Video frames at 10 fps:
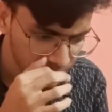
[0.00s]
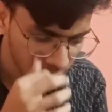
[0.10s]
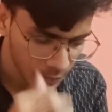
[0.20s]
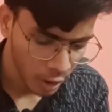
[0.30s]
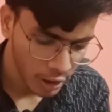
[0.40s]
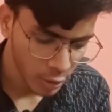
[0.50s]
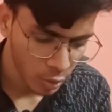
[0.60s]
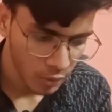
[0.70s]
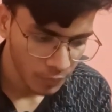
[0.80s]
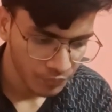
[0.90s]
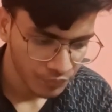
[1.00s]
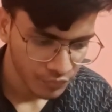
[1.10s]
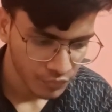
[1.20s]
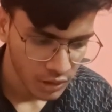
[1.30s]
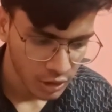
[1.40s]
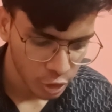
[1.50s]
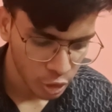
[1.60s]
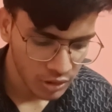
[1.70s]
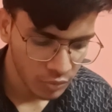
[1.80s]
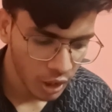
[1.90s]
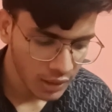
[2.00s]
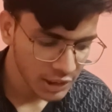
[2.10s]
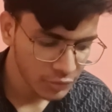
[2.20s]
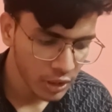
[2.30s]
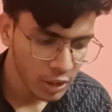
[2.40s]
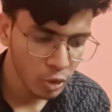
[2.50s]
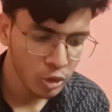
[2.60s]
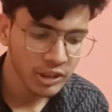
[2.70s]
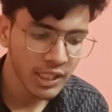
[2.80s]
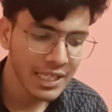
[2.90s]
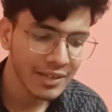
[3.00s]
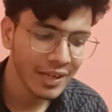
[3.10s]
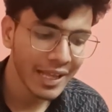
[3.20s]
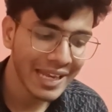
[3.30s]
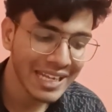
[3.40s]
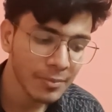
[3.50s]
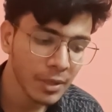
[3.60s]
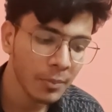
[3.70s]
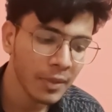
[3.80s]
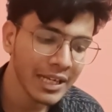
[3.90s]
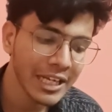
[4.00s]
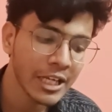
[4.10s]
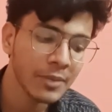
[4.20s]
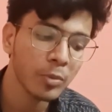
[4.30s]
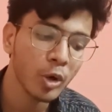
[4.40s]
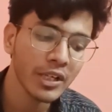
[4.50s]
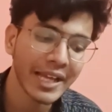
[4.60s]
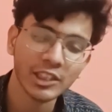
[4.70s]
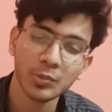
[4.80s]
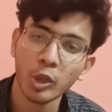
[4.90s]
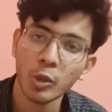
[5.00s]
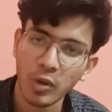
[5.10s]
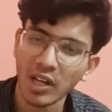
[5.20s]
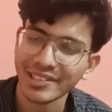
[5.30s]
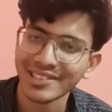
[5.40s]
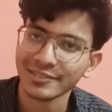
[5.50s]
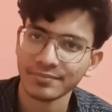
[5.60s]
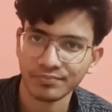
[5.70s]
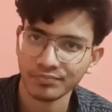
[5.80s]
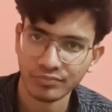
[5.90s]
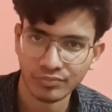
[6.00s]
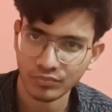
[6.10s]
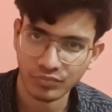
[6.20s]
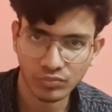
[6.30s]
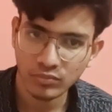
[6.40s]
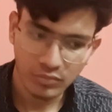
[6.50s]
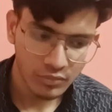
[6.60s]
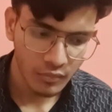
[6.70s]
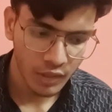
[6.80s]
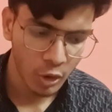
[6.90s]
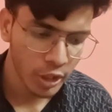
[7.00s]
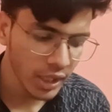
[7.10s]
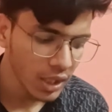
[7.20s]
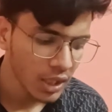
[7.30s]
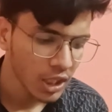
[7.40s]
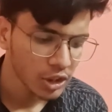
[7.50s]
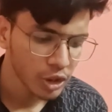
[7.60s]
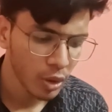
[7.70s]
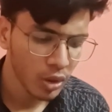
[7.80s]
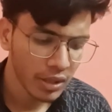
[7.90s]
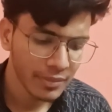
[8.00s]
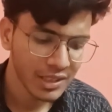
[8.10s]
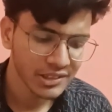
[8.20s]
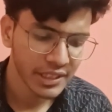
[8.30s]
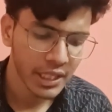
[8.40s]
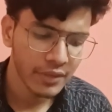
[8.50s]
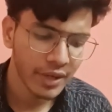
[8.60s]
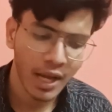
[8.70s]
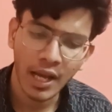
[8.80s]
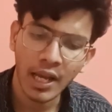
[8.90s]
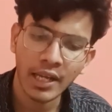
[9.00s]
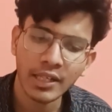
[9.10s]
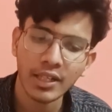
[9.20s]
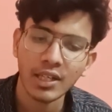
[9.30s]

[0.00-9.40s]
module. So what this will do is that it will enable my import export process. Okay, so let me save, and